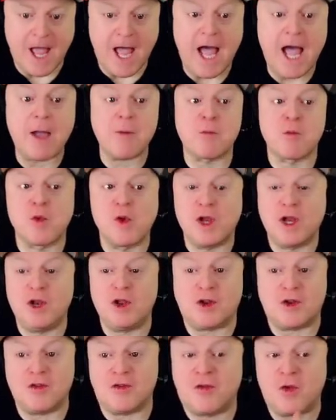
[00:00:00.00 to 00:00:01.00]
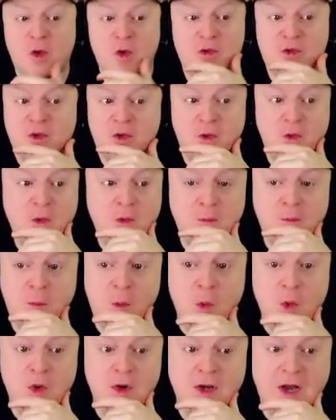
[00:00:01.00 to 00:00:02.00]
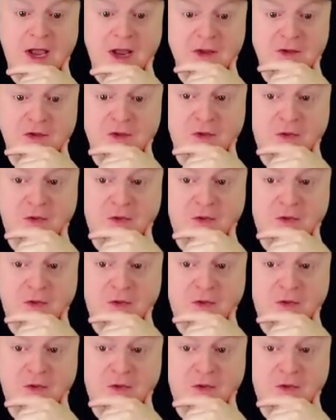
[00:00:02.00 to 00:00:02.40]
I'm really looking forward to more nights.